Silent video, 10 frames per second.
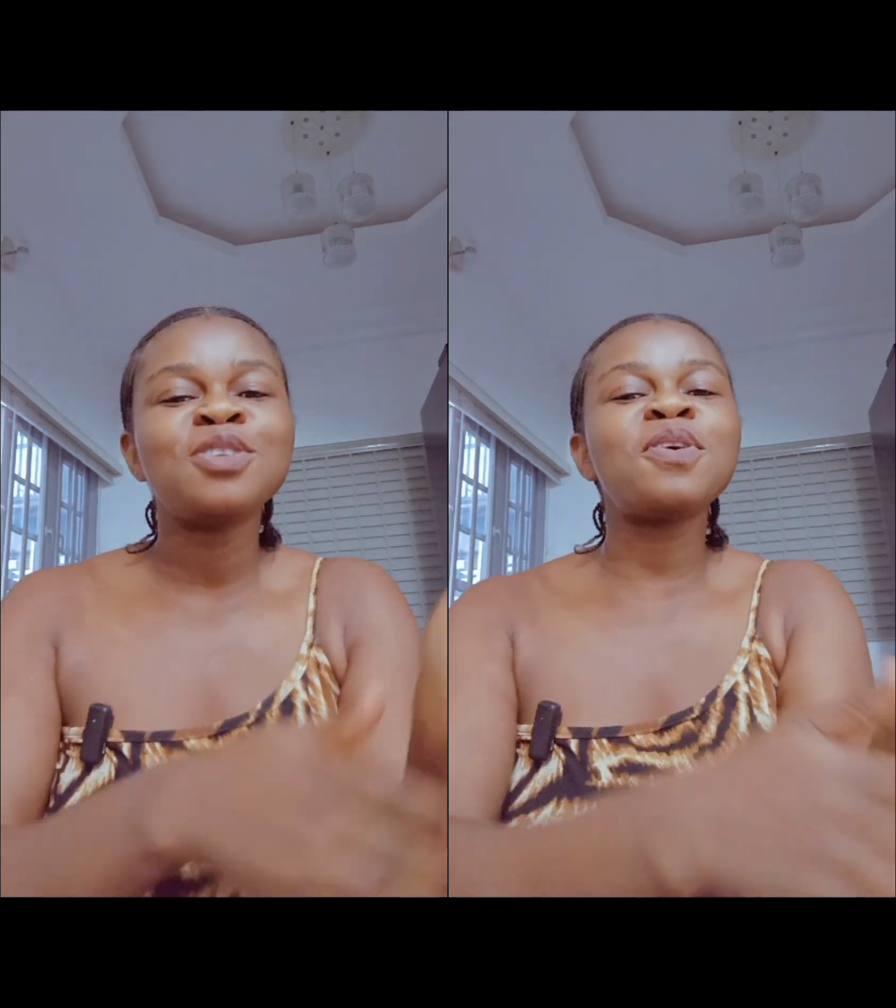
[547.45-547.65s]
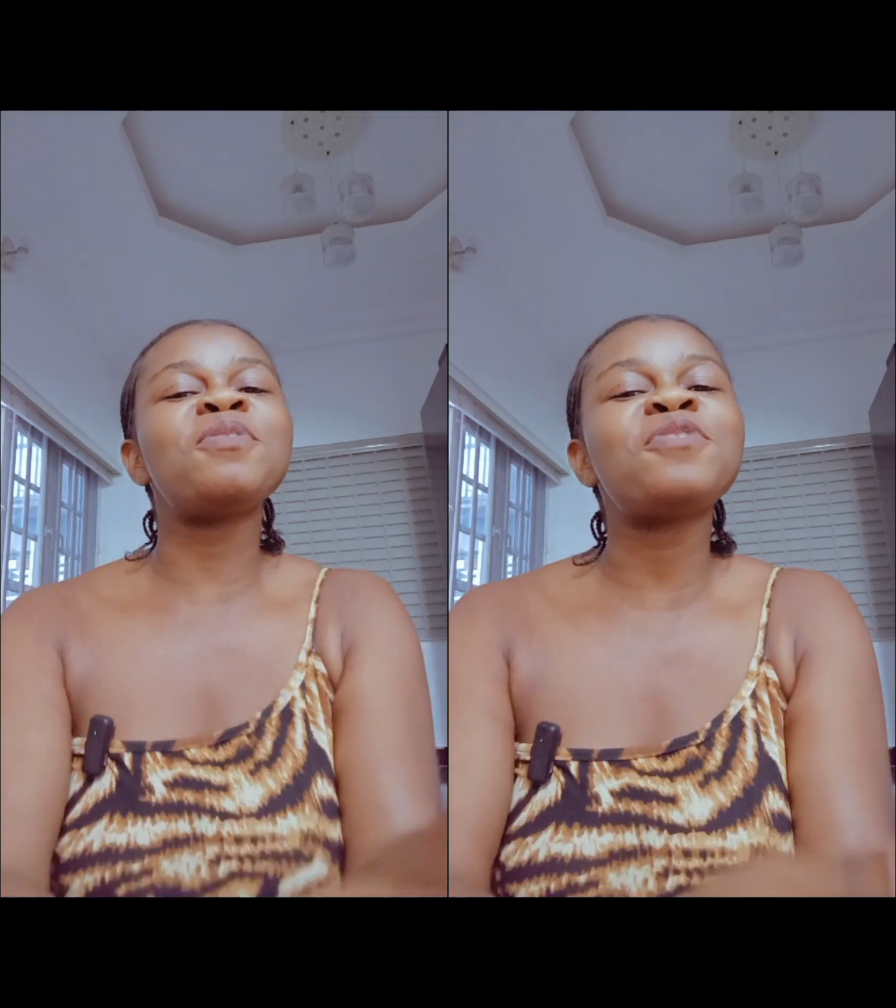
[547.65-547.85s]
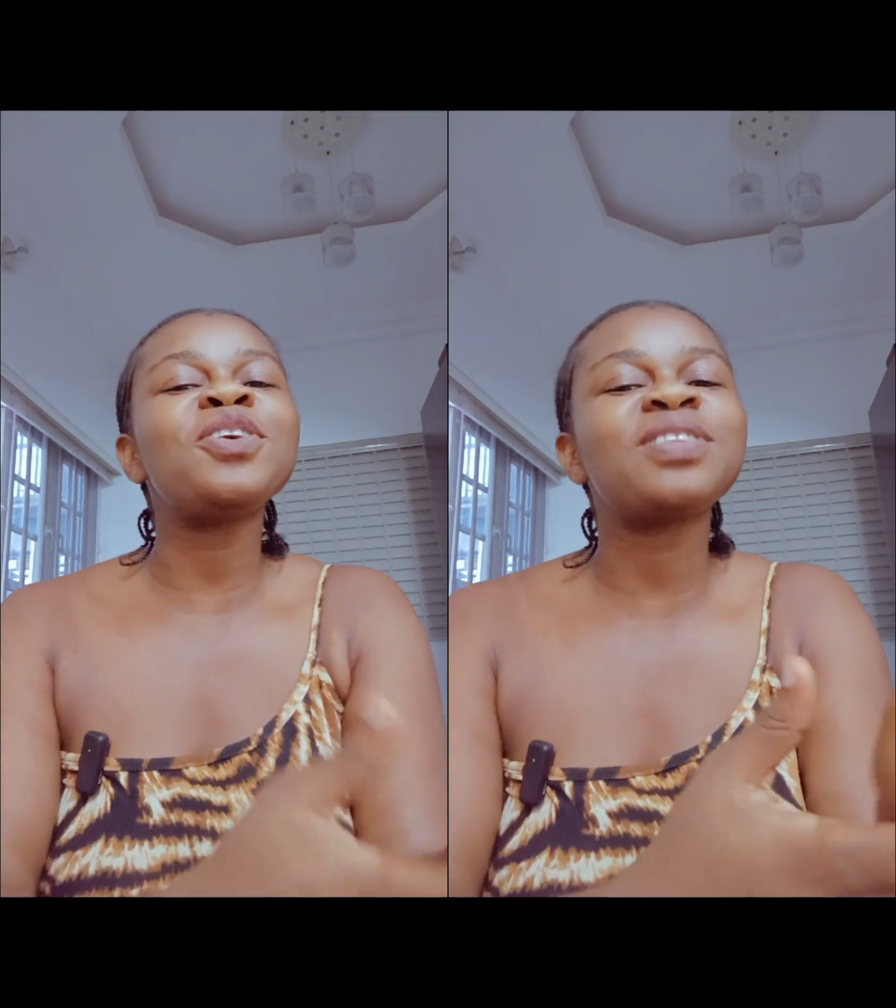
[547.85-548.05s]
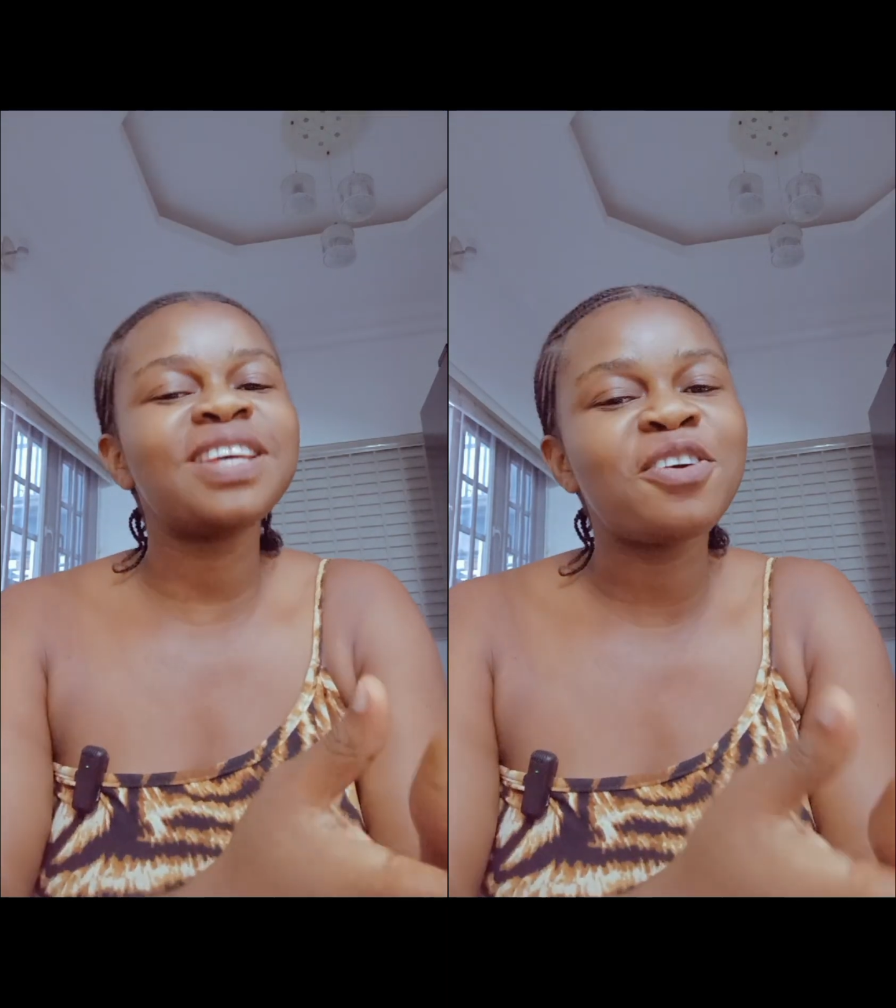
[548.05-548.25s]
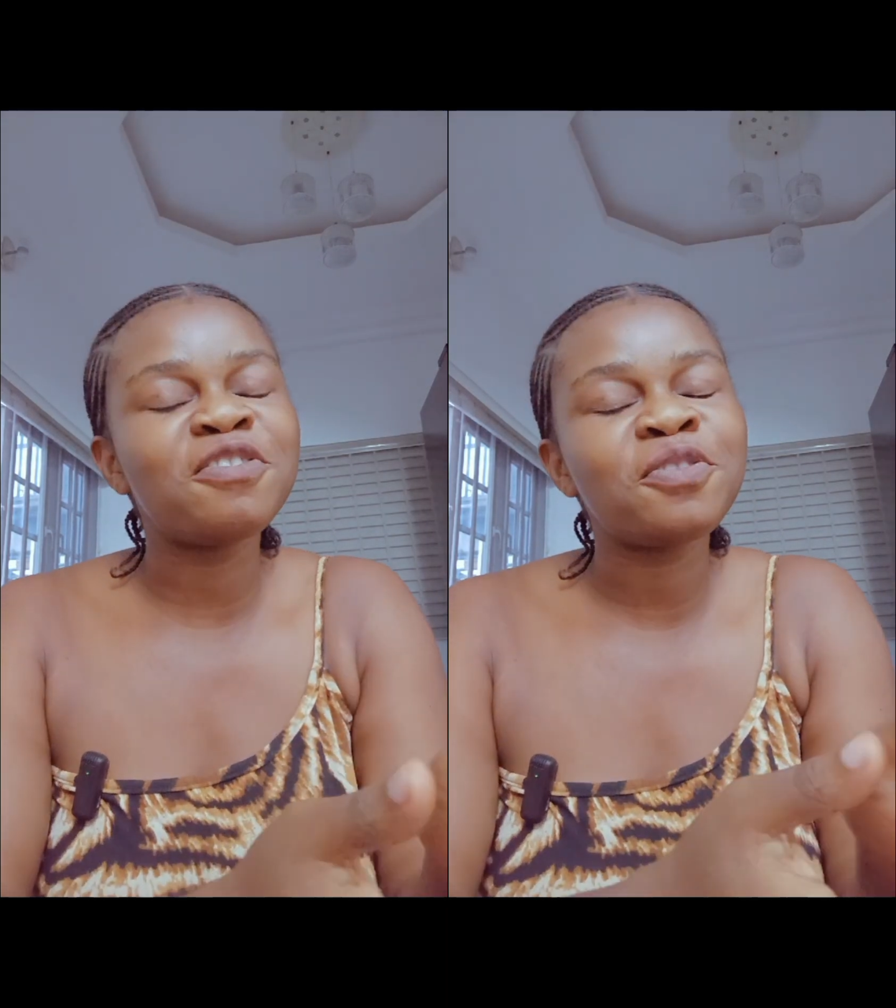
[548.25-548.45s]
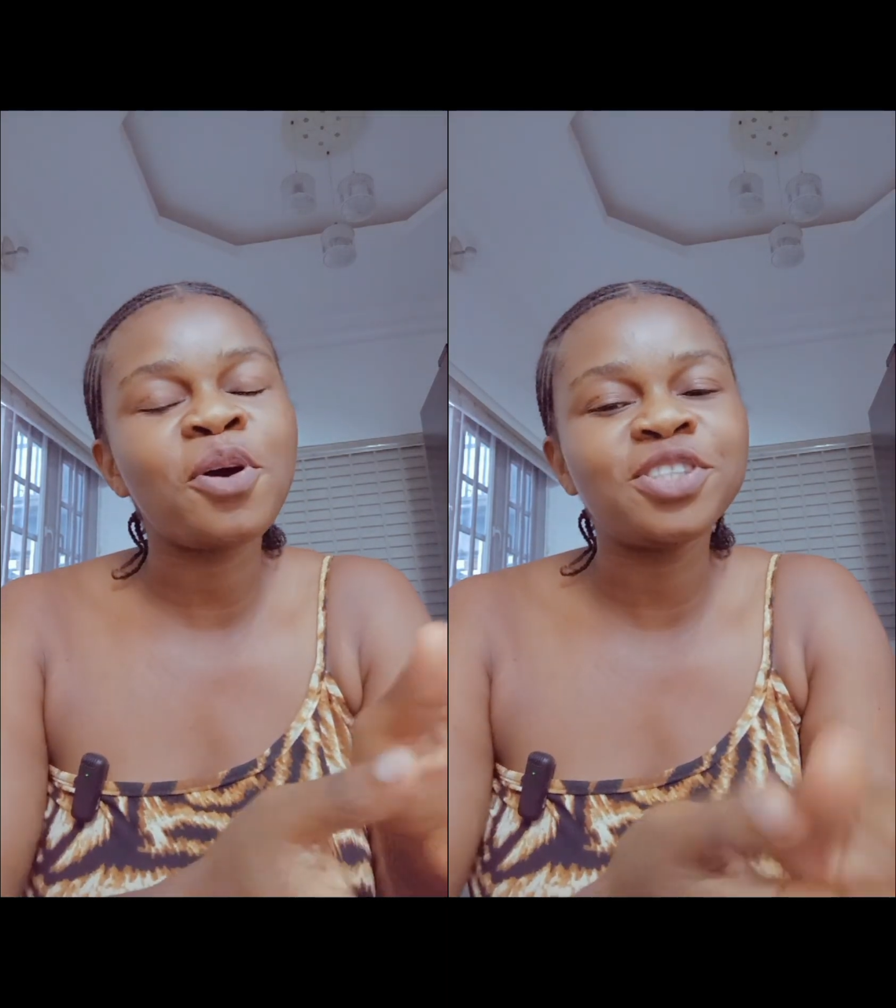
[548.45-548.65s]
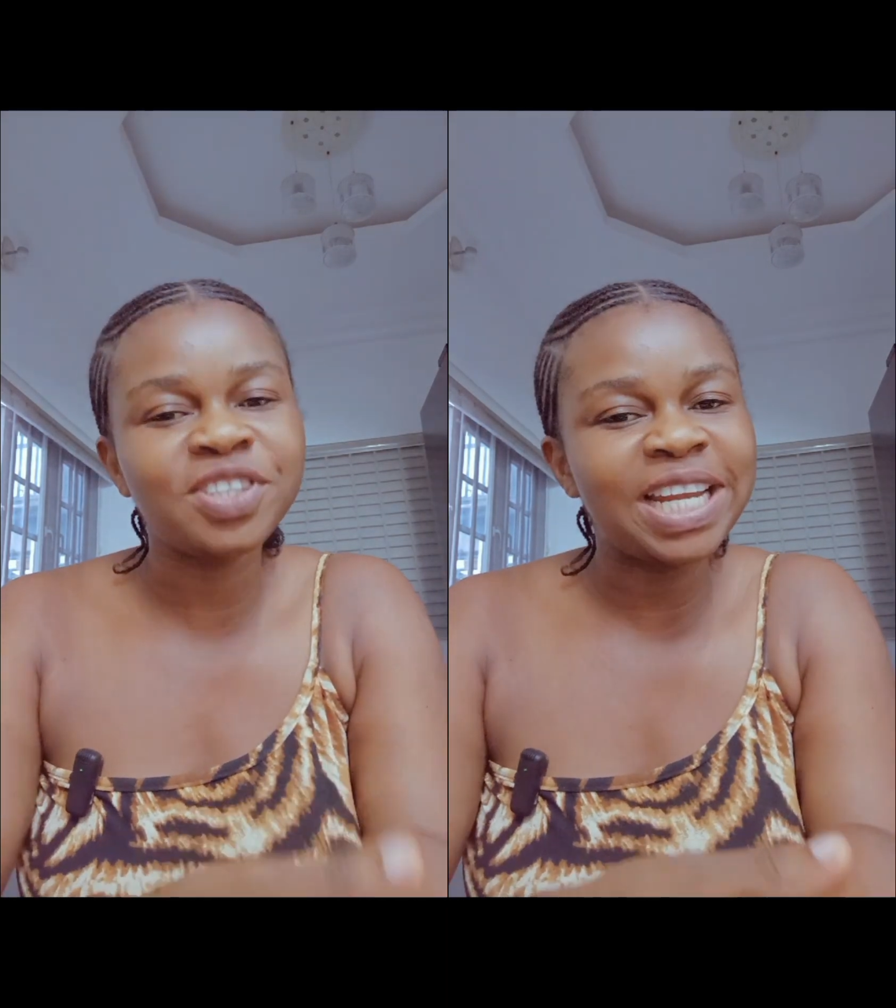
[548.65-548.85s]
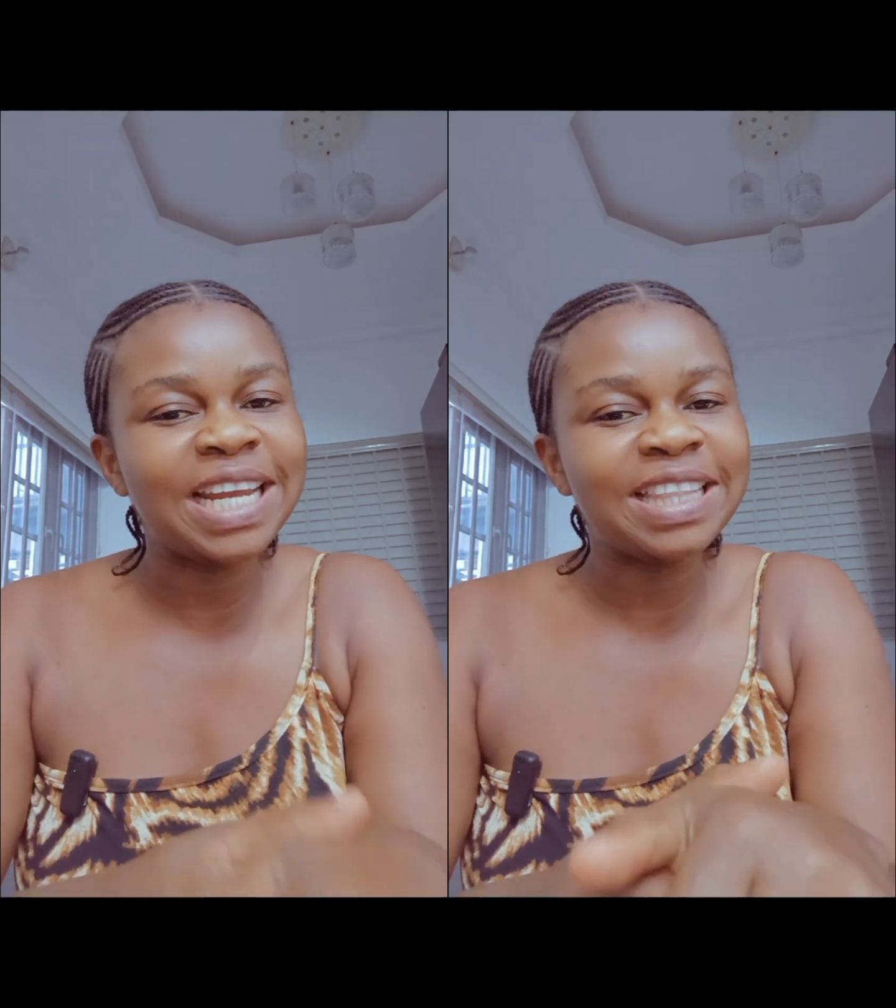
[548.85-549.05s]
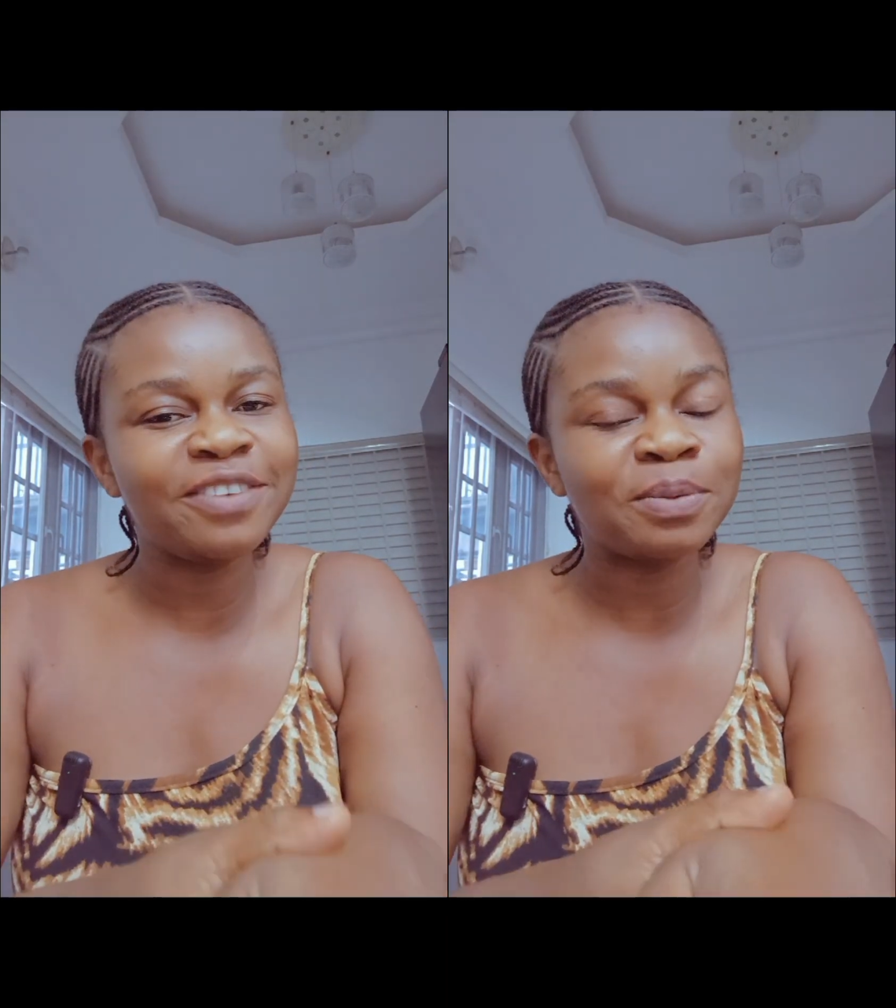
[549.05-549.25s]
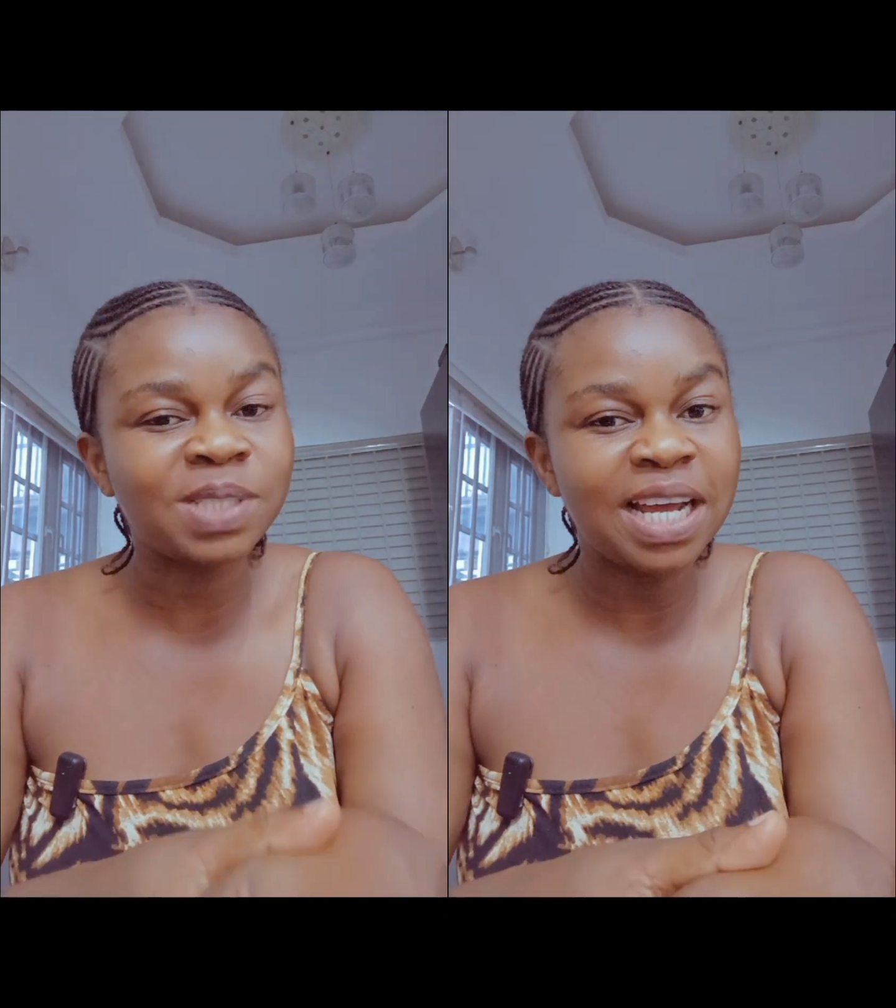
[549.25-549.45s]
So before you think of ordering
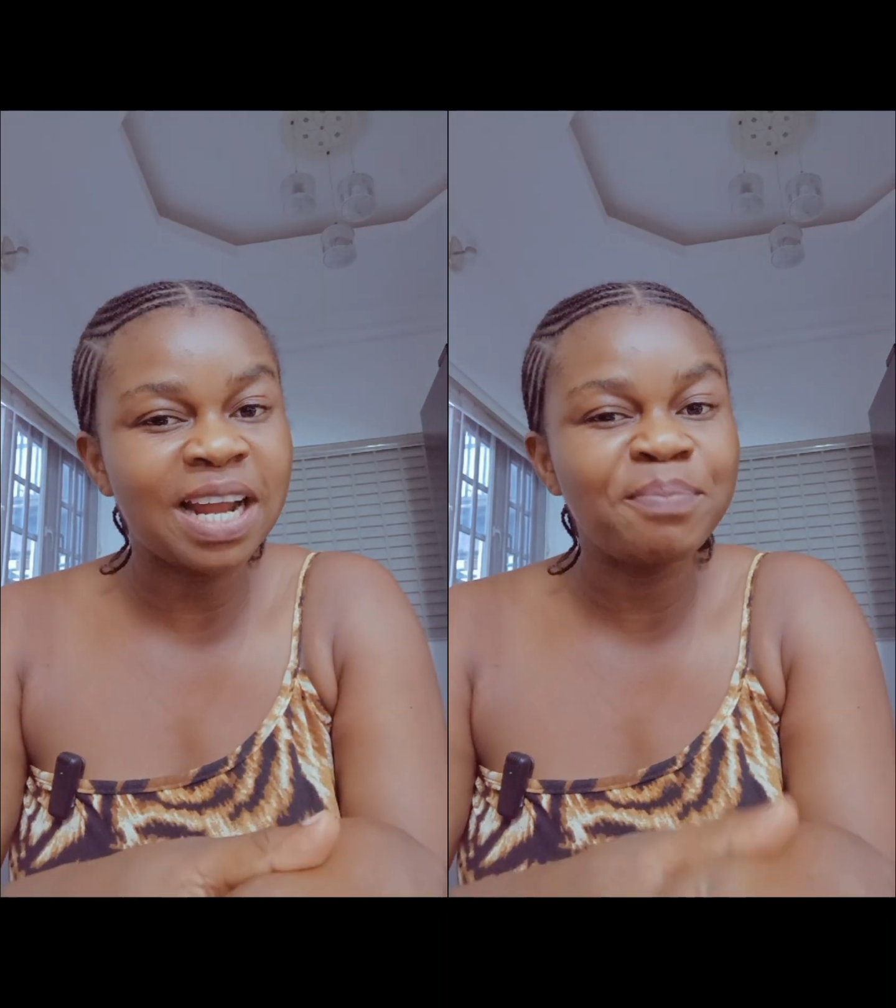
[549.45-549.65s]
anything from China,